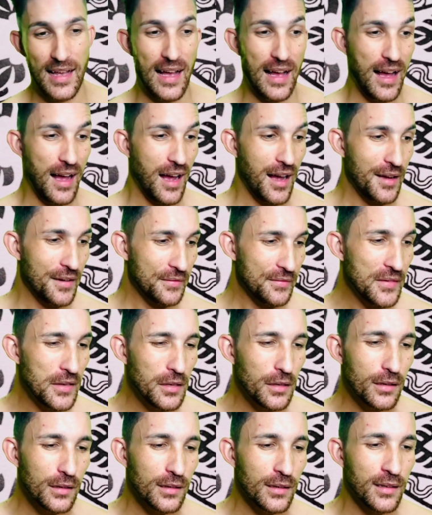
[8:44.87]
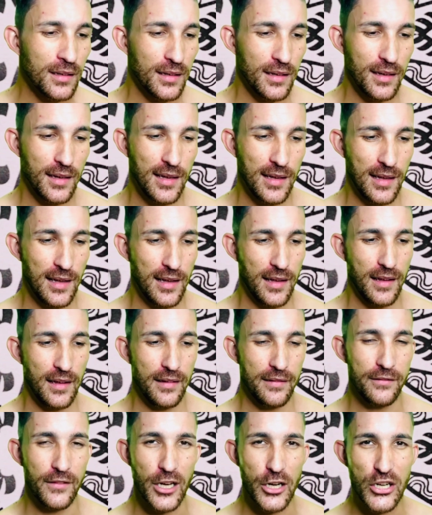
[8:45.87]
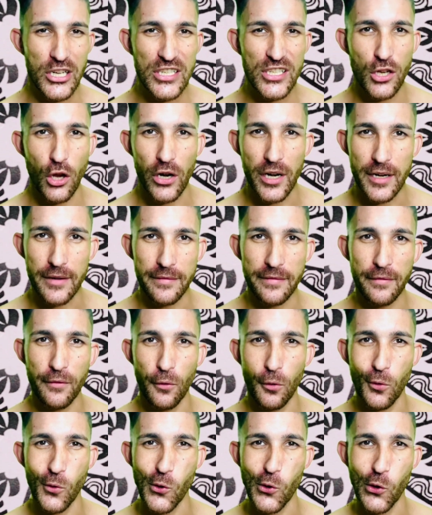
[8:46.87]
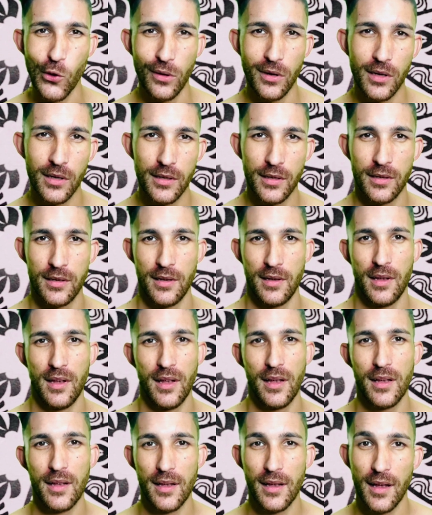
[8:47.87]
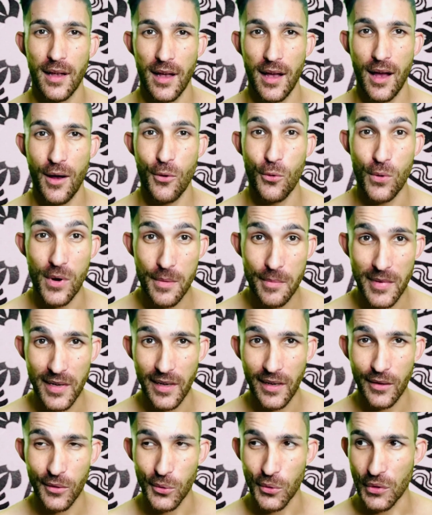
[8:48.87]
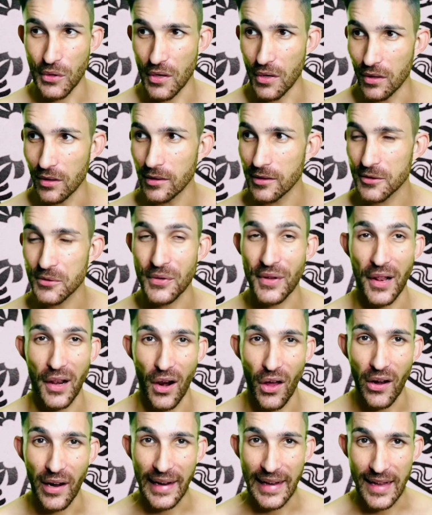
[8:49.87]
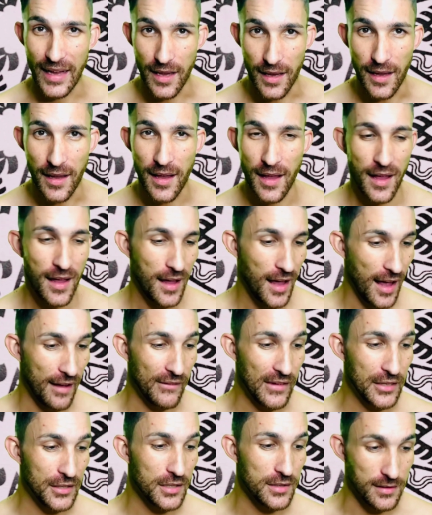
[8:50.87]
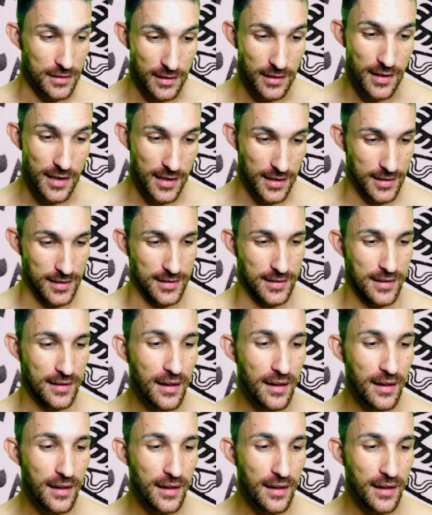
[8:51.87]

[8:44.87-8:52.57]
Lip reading: I feel very sorry for women or girls with long hair having to do this,